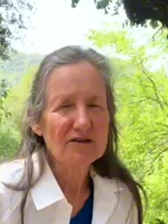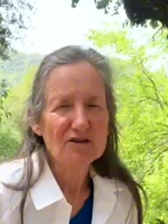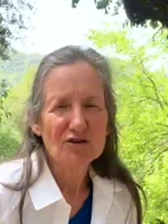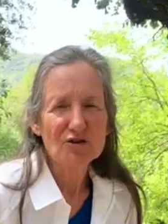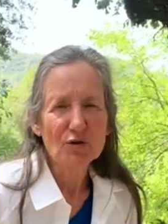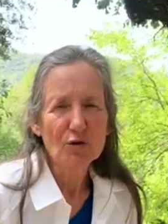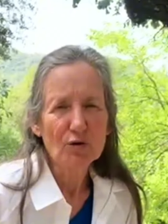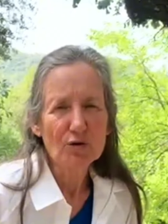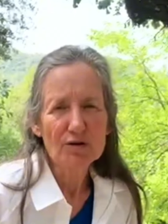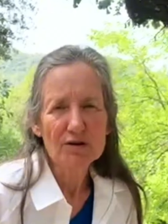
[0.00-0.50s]

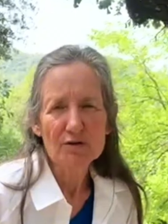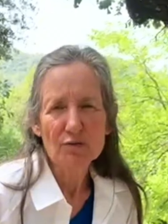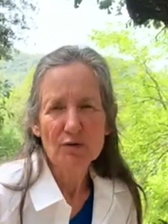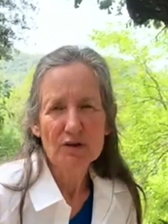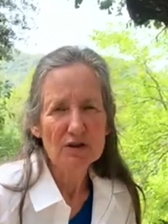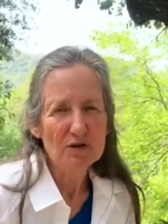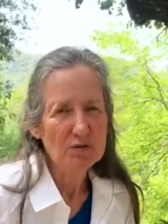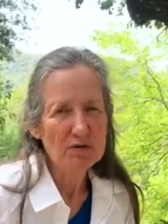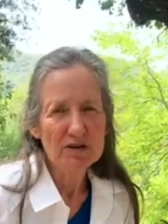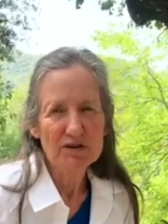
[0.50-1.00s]
stores,
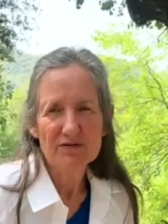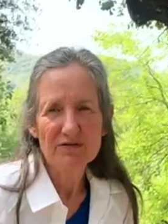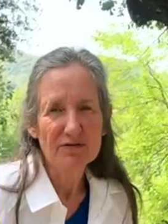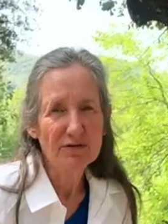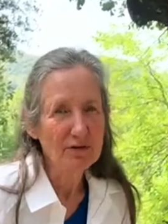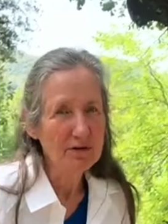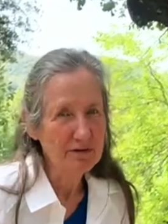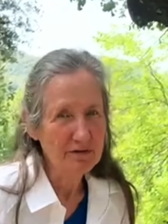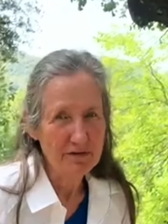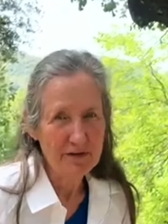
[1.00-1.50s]
which was
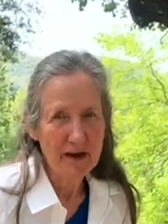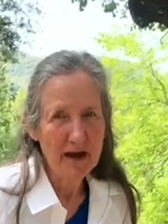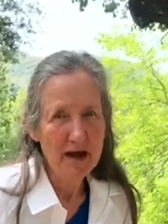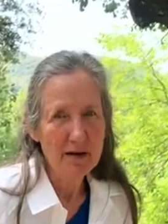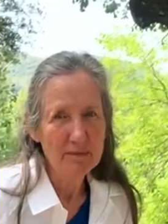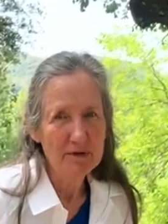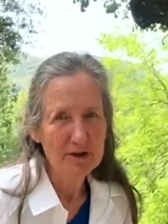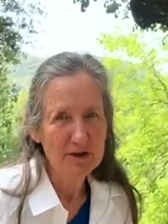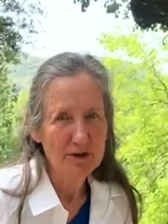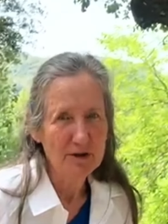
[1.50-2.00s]
full of
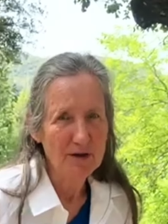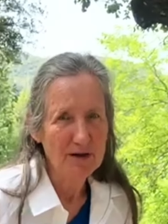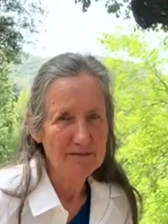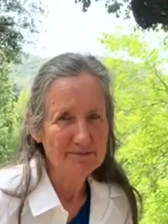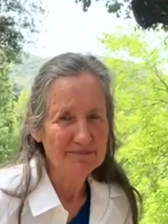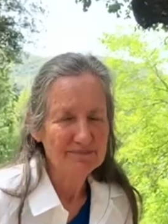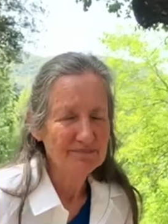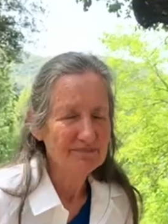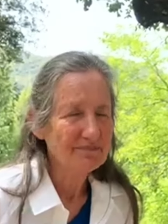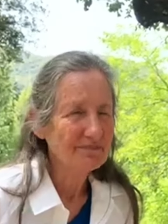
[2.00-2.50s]
cow manure.
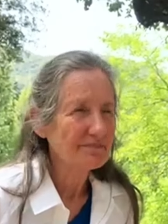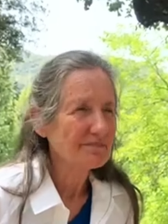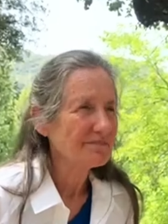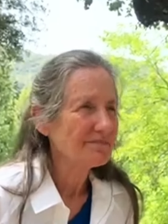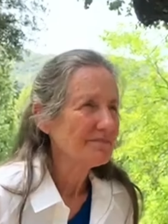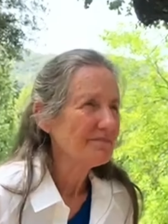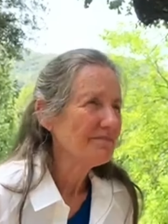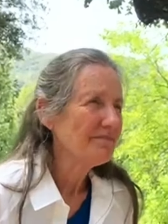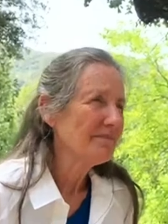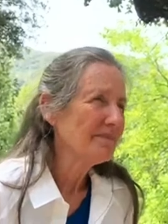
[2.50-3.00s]

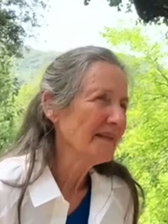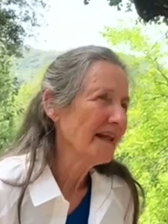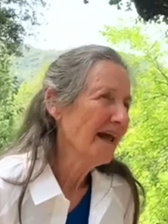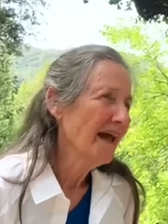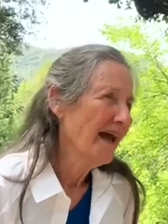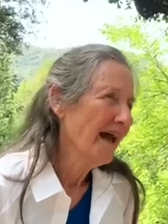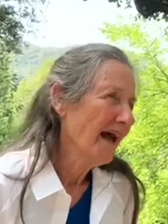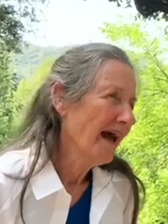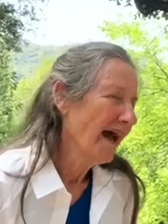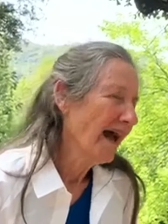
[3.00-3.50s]

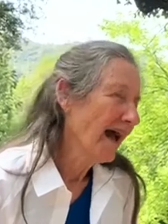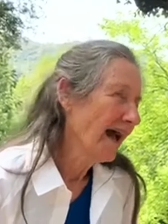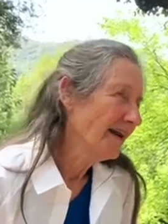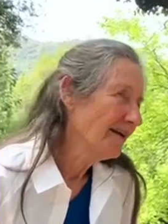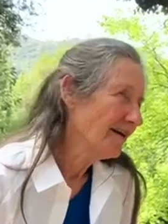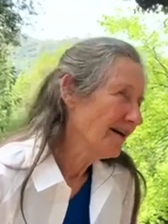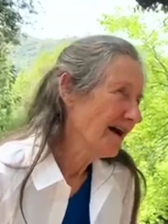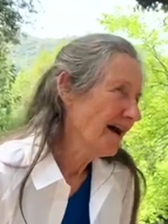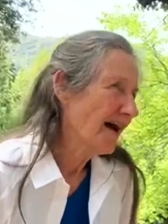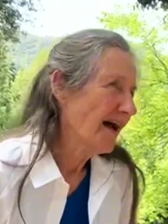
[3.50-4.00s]

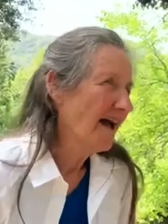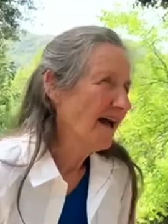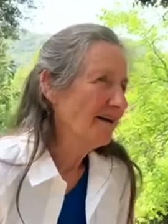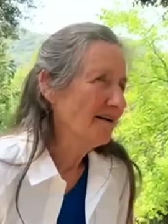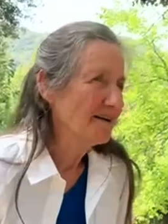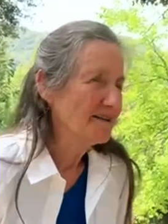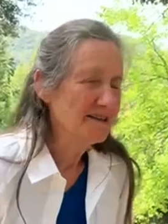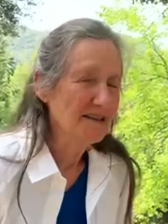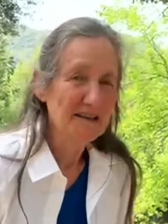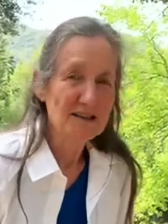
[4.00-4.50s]
And
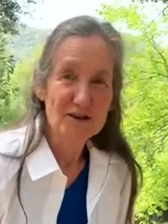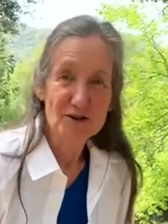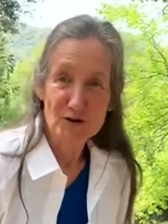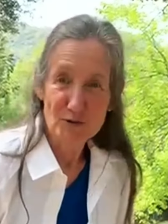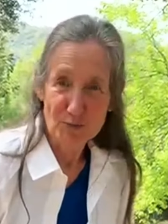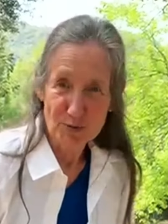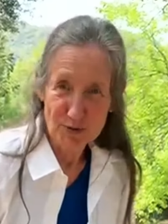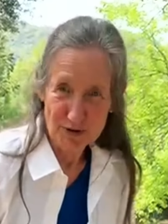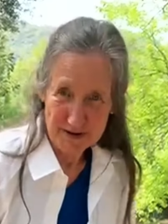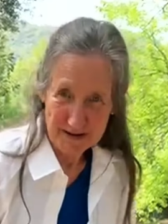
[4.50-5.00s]
I said, did
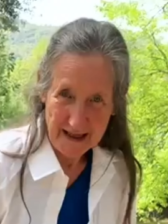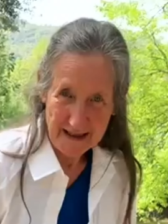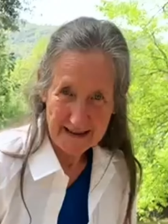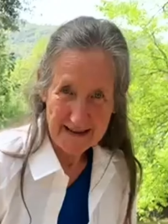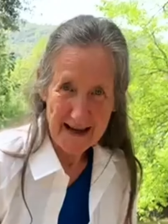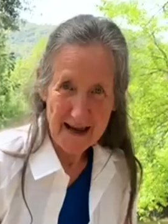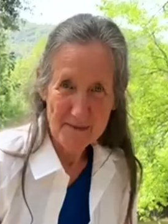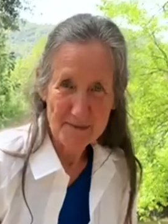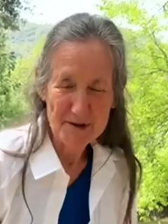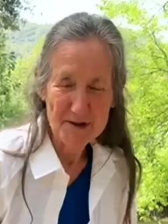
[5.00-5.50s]
you put that
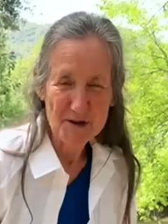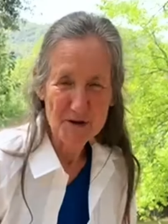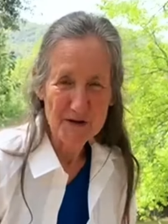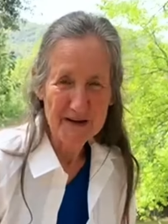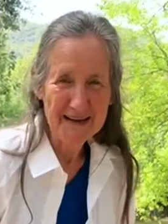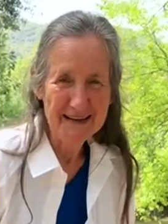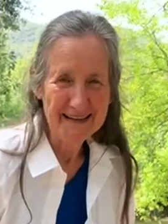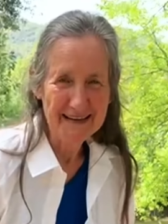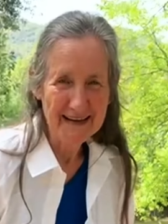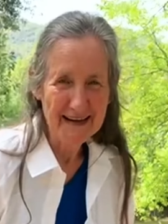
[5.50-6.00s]
cow manure
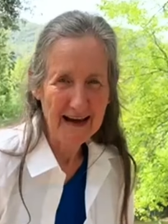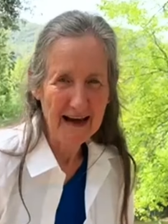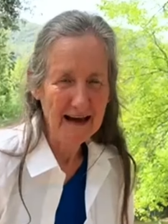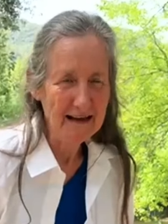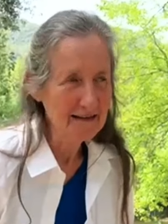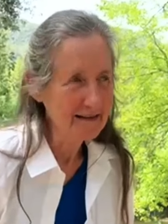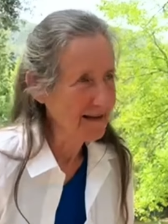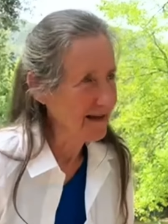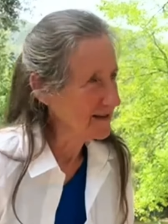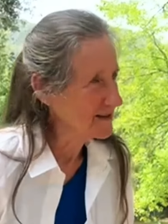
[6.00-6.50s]
in the
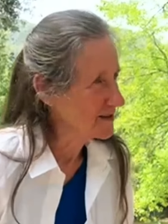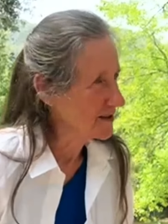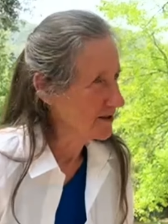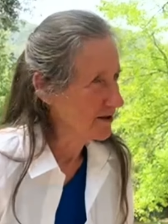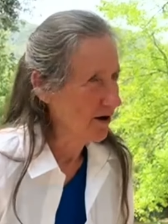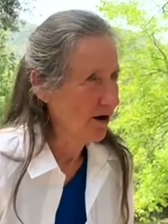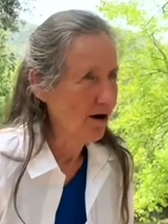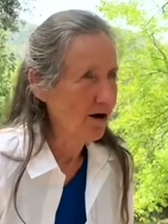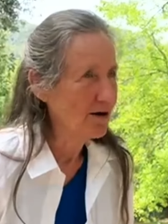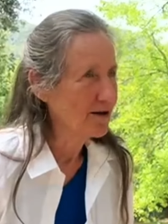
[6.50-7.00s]
garden? They said,
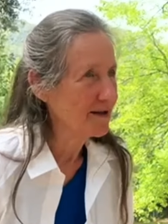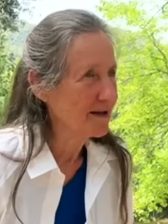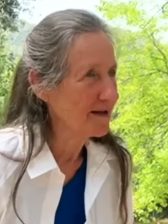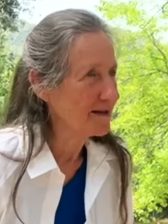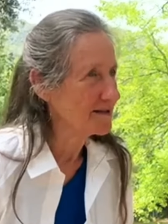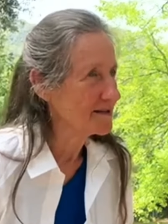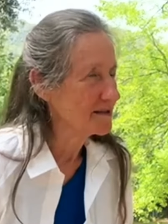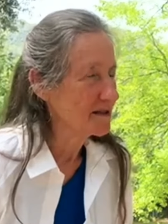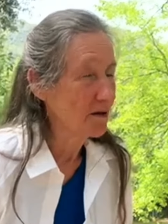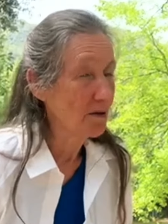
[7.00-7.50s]
oh
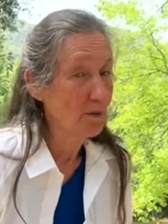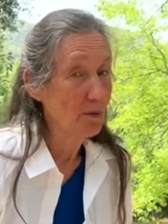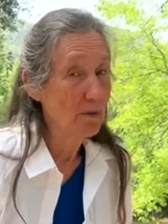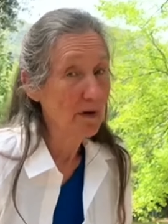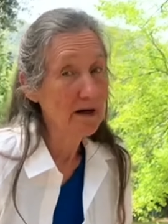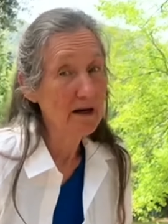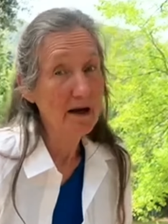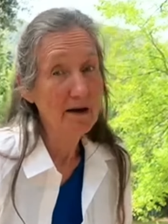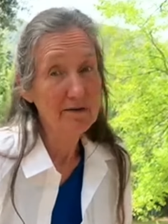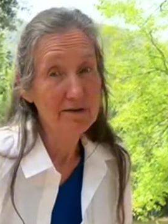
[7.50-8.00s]
yes. So we
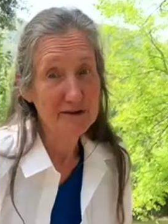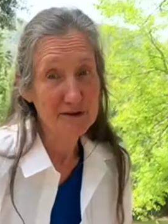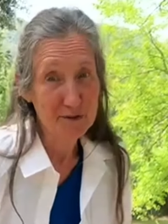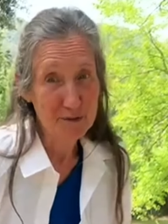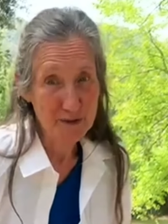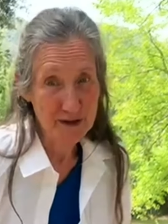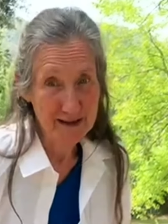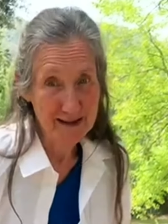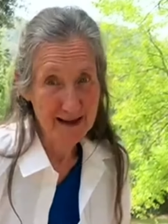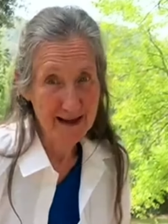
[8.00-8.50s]
went over to
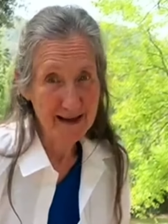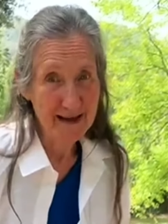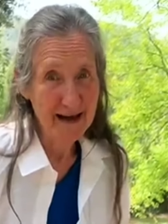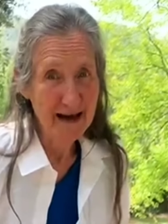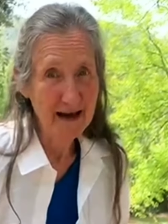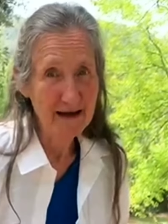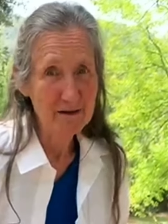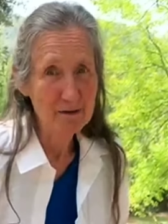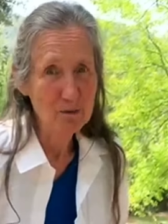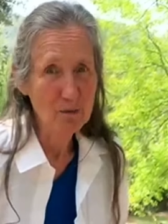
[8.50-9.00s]
where their
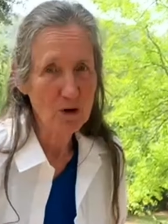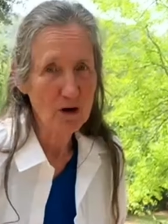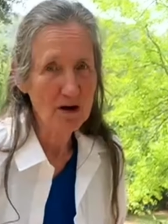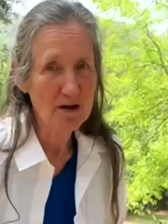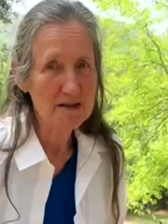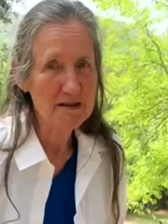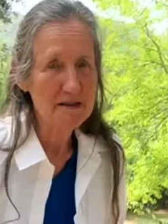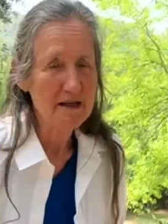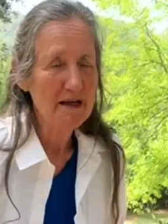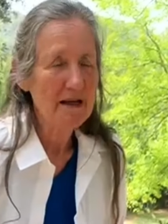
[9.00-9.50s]
garden
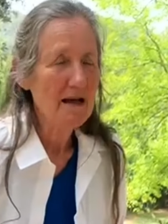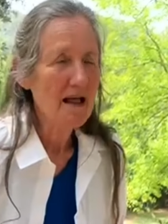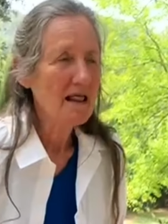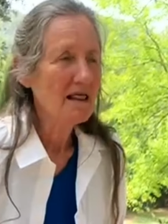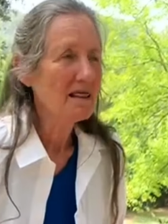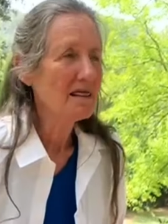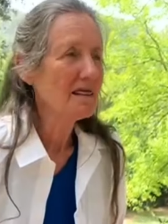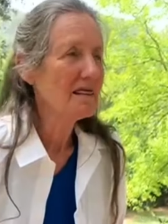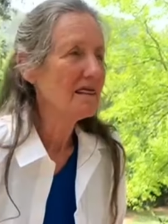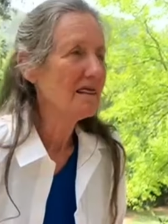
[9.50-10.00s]
was,
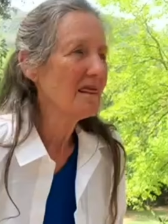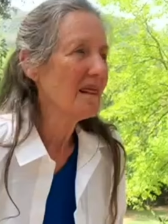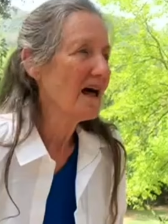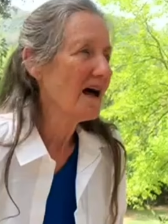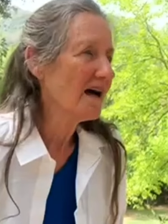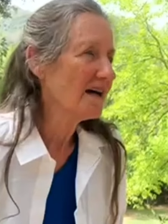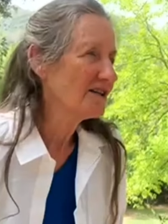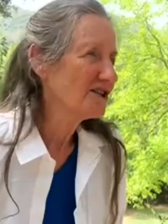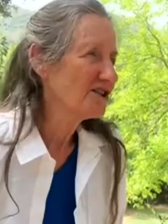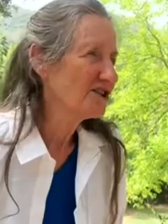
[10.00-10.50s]

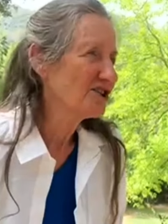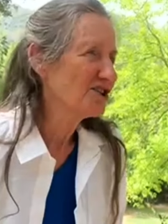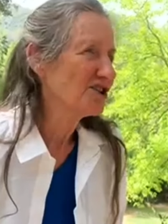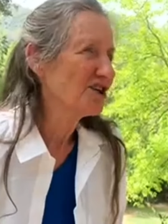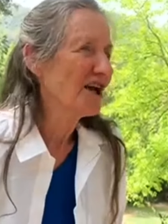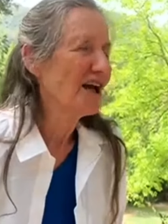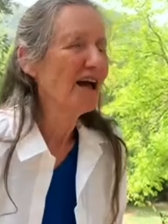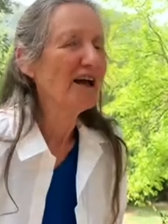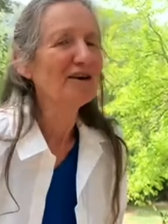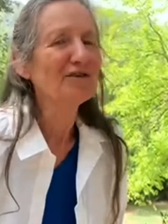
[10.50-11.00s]
lush
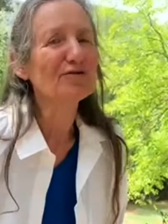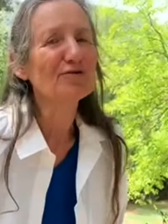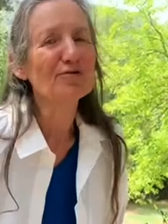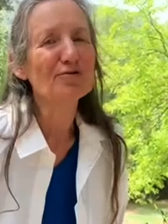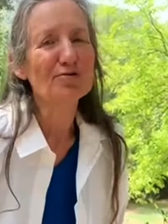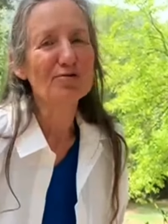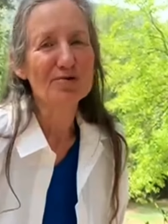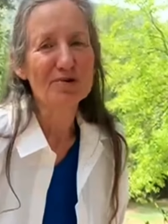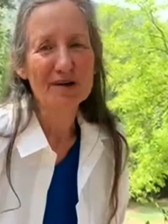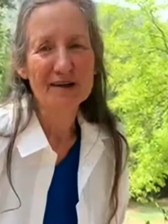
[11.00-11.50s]
and
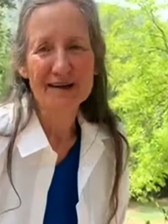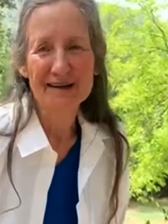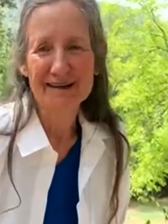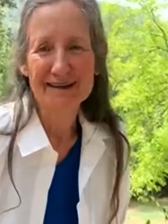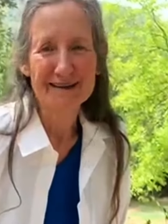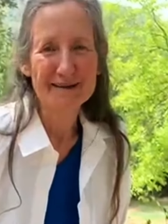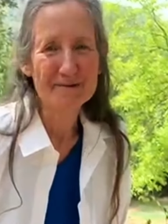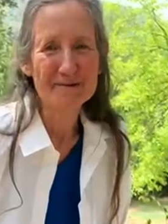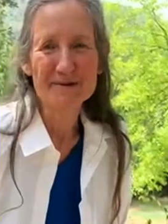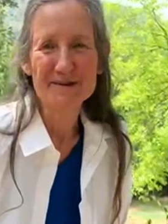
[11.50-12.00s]

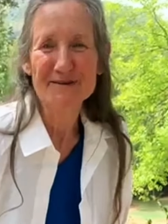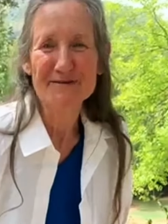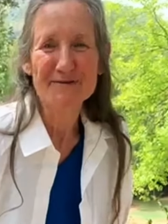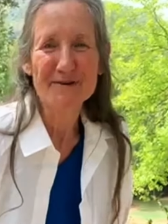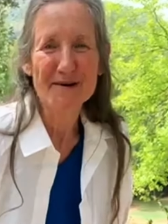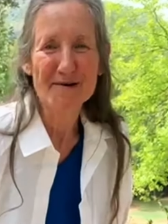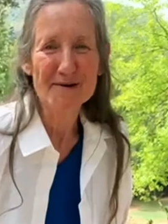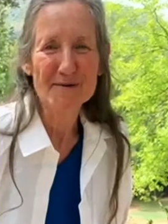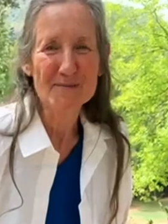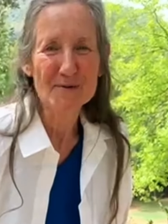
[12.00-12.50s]
green. It was
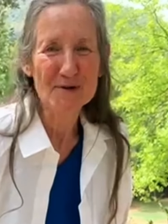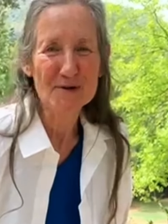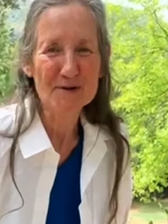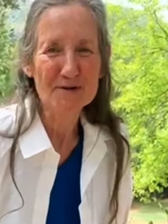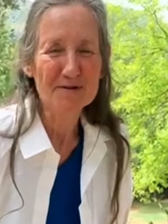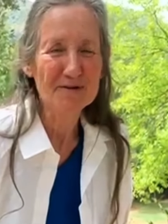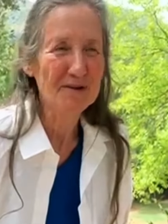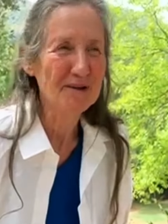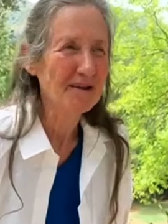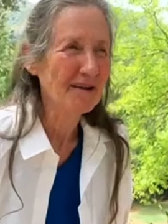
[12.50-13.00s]
very
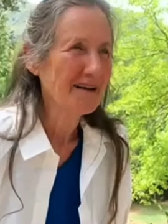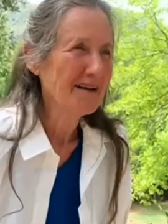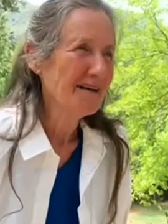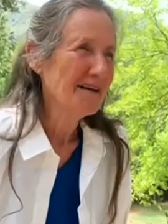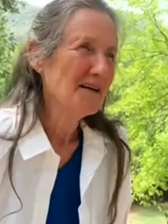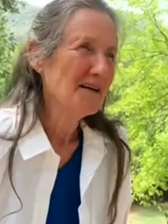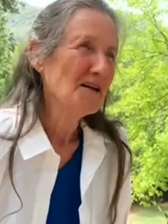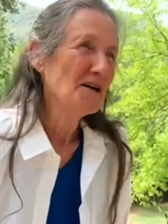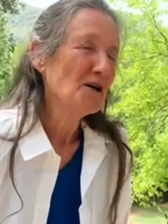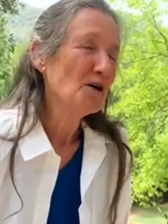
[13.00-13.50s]
beautiful.
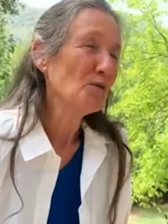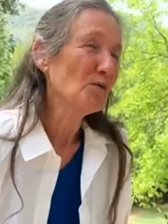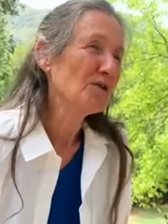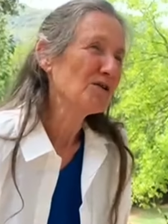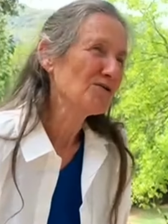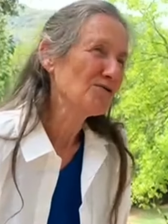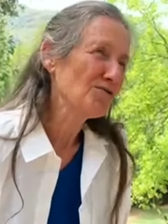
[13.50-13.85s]
It was